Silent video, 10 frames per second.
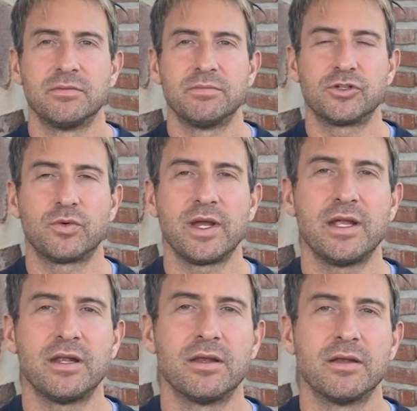
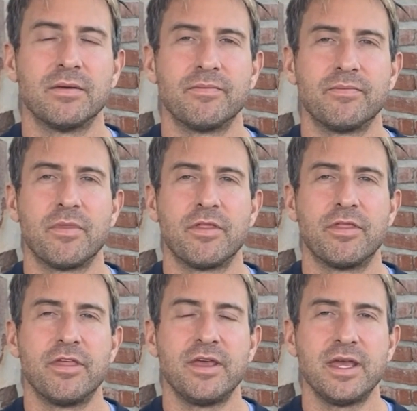between
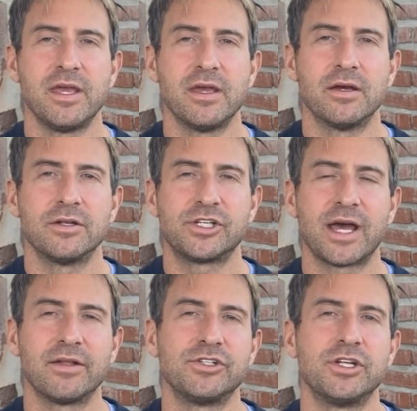the challenging